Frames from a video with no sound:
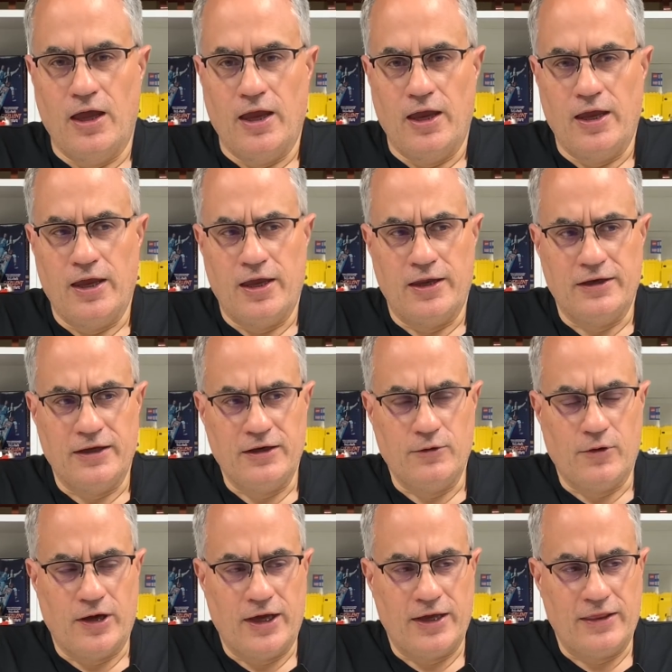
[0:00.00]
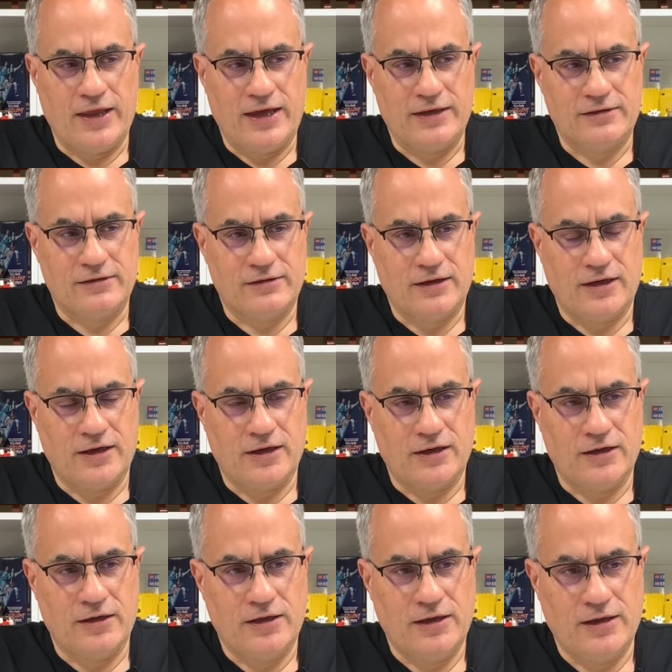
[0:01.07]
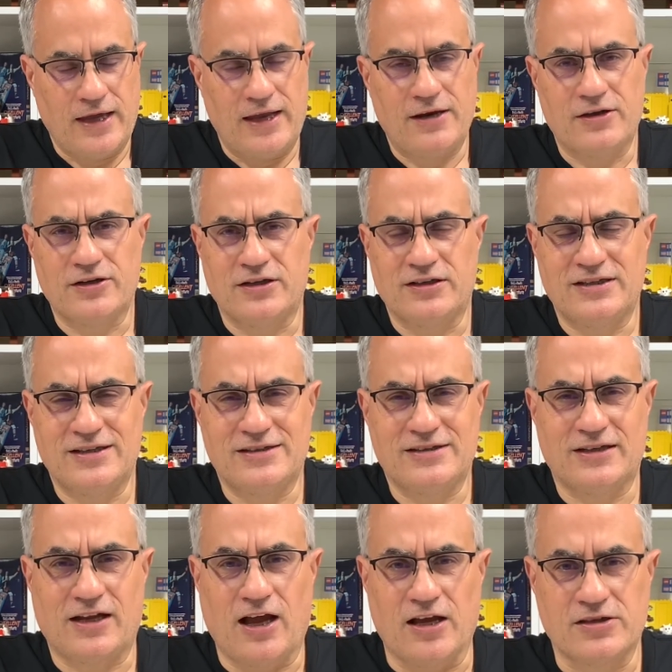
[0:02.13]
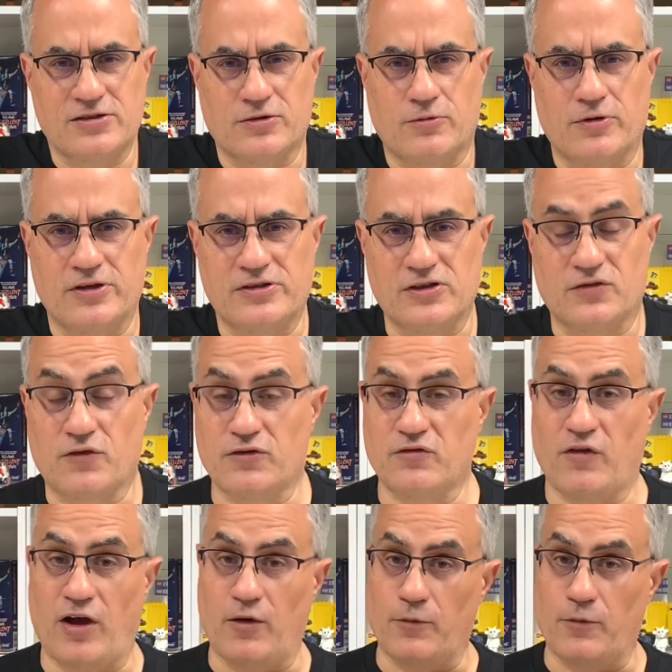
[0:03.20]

And anyway, that had unintended consequences. First of all, I